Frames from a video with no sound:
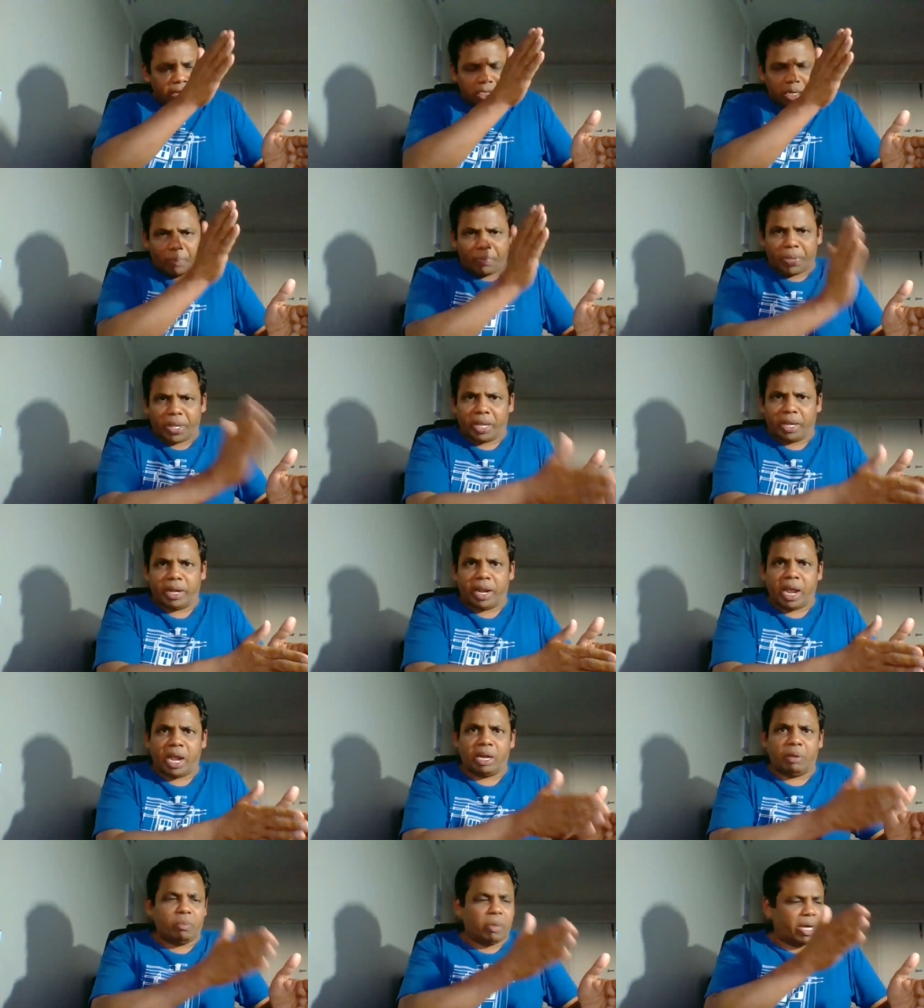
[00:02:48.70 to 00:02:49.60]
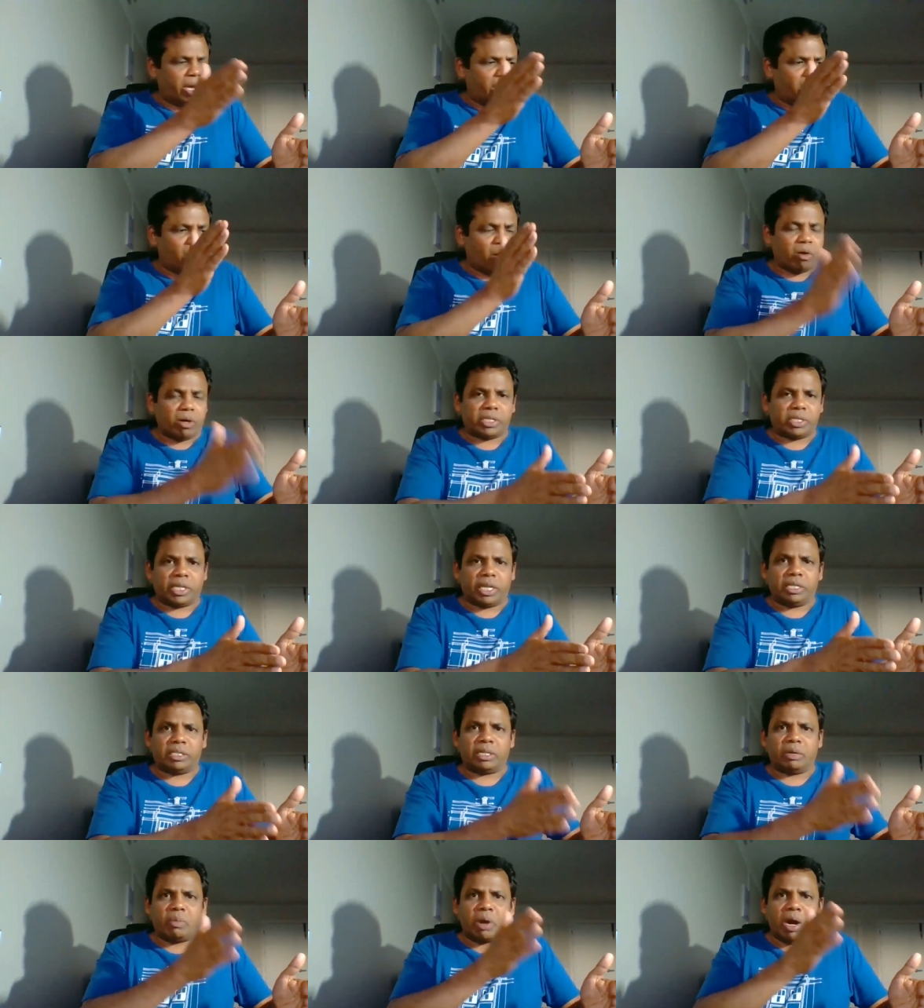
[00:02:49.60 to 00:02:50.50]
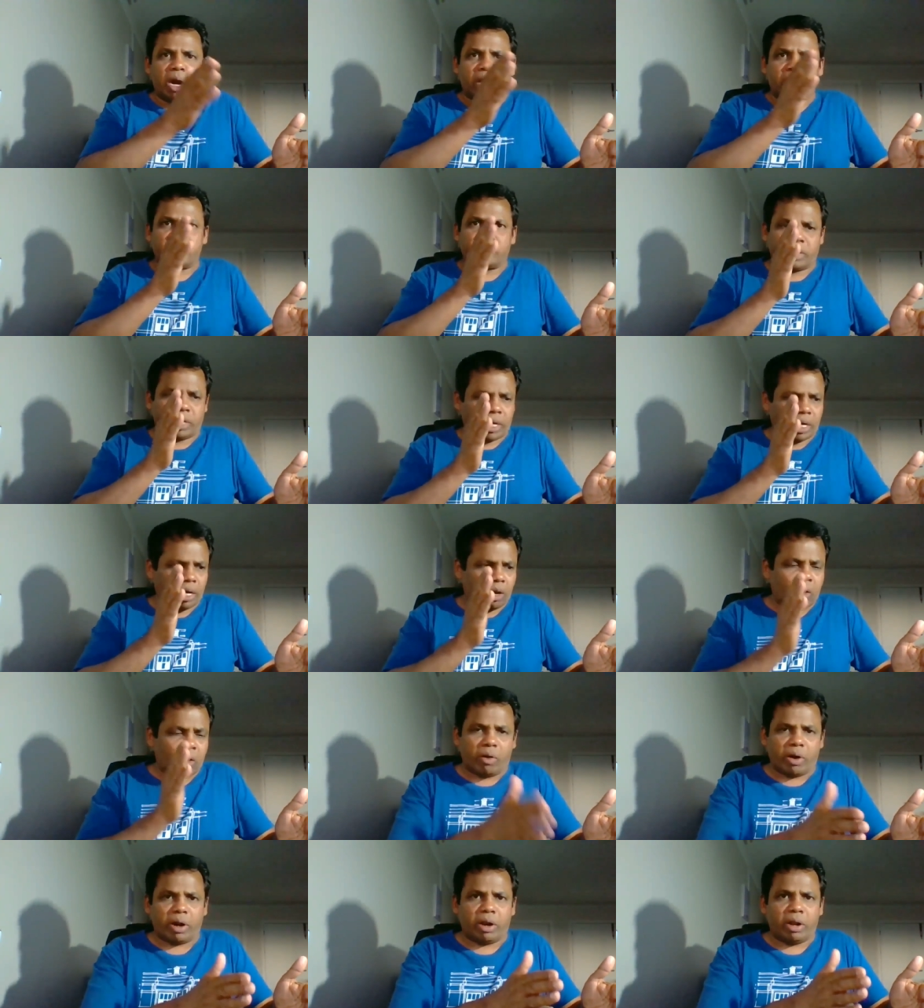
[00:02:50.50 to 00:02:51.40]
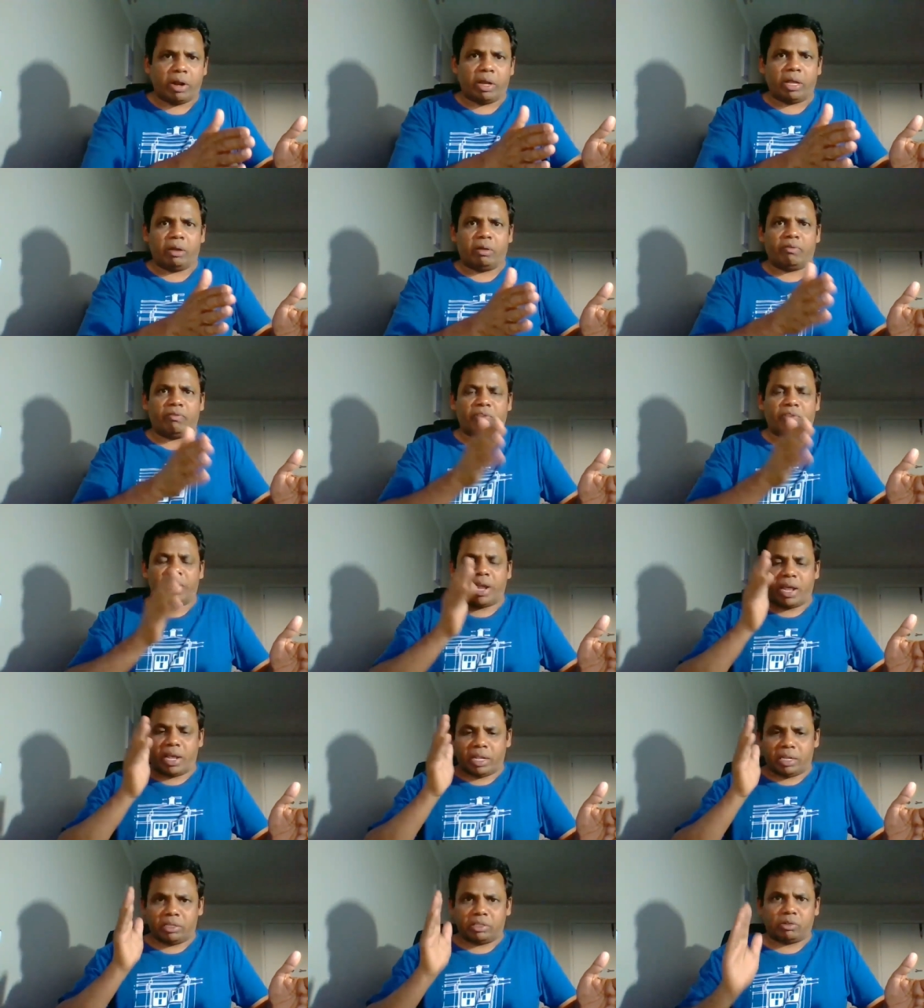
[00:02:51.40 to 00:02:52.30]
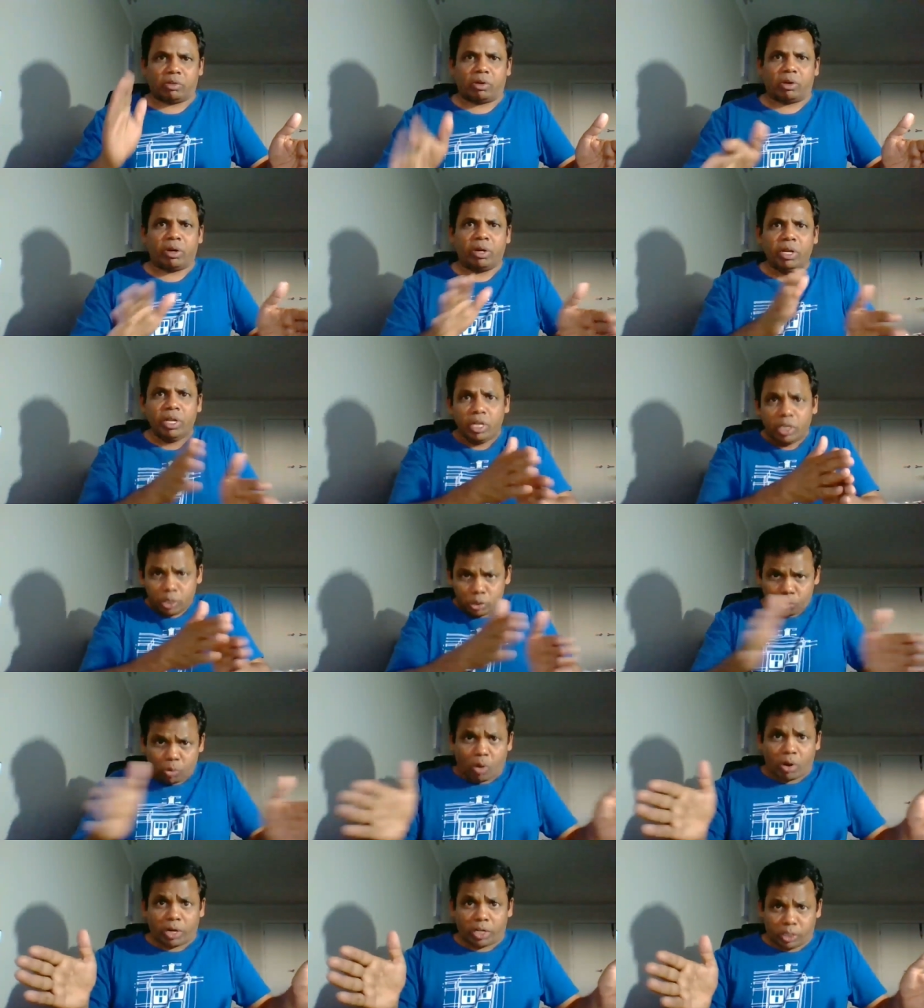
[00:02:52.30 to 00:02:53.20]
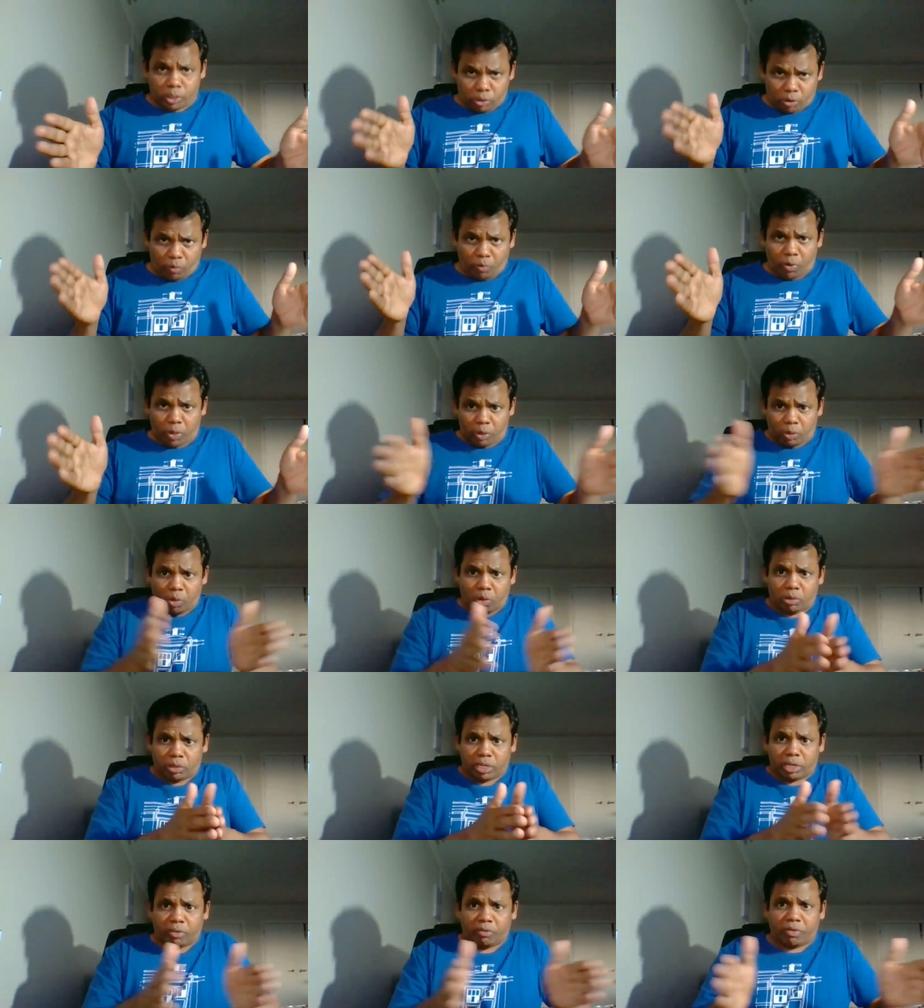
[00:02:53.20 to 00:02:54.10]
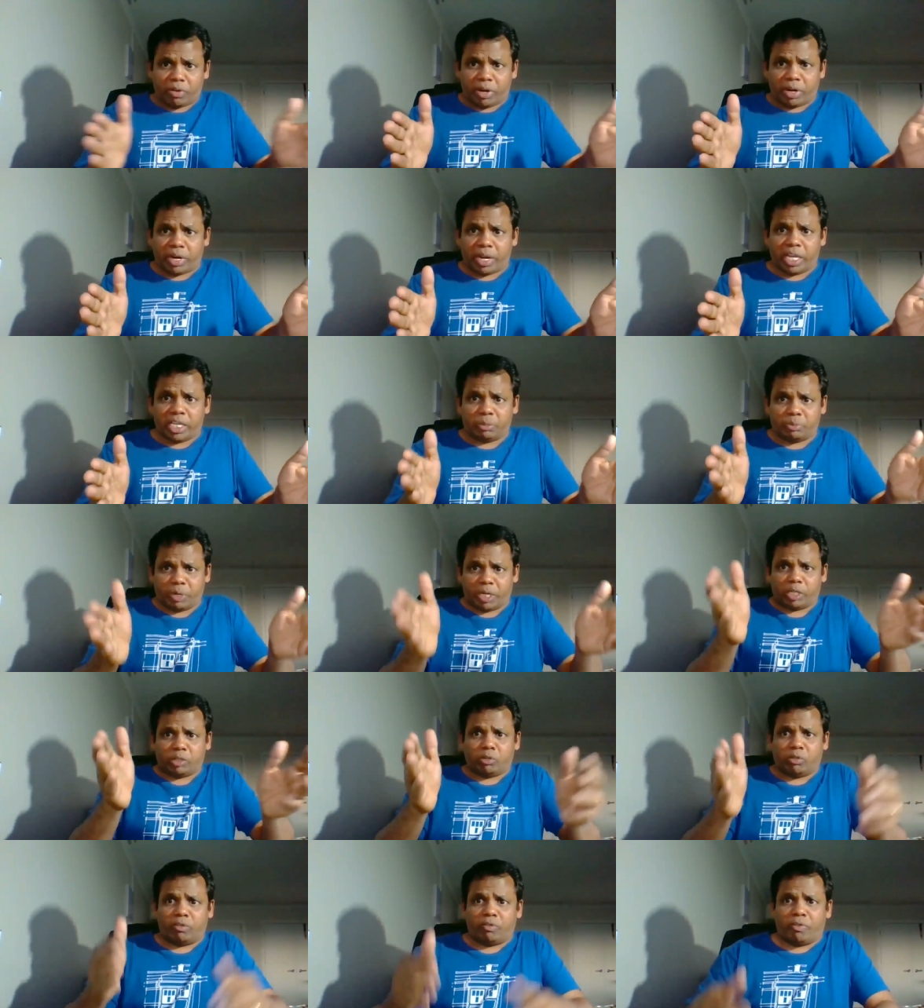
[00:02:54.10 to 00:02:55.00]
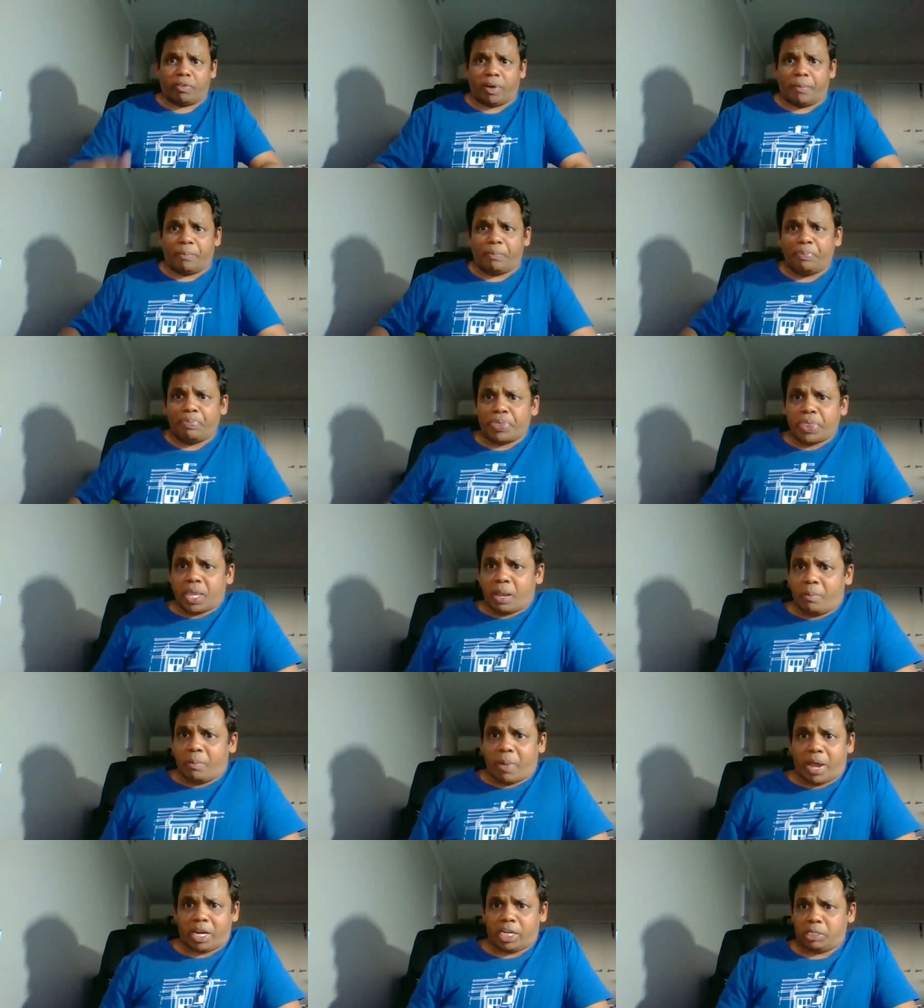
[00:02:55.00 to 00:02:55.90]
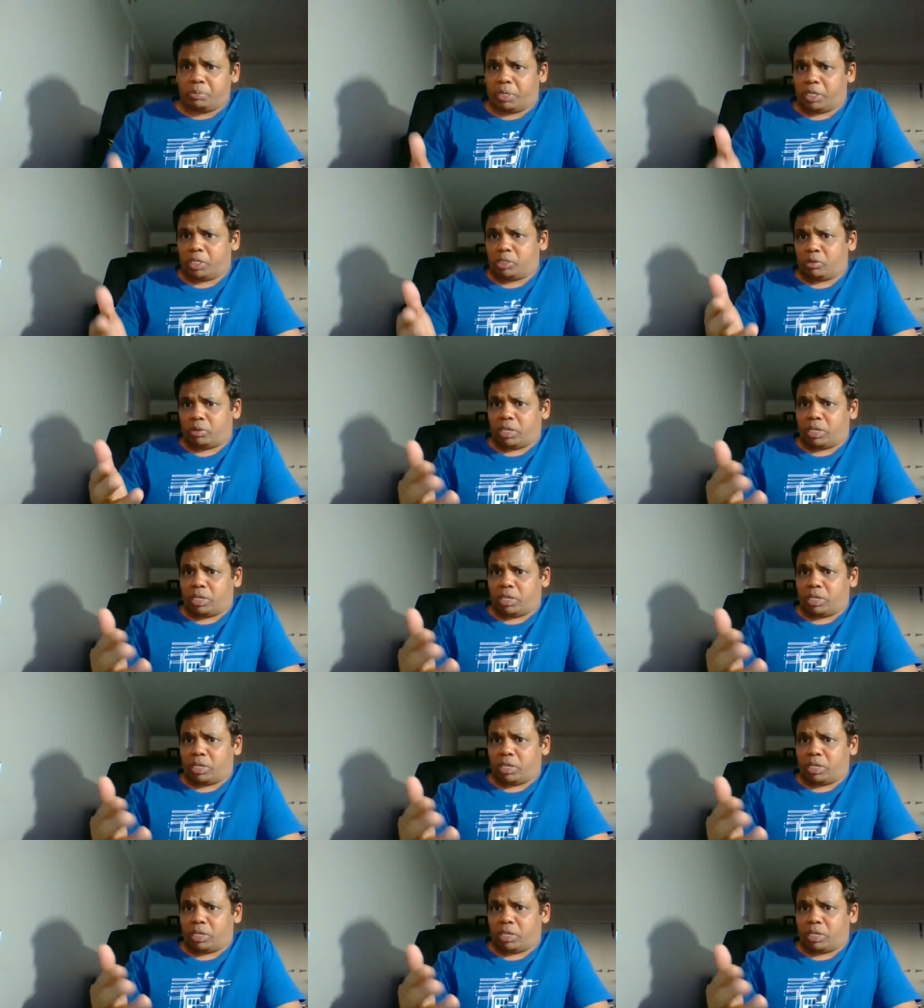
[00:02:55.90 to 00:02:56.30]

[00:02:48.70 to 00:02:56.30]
something in admin or sales and marketing or uh, you know finance or so on and so forth all the different aspects of management.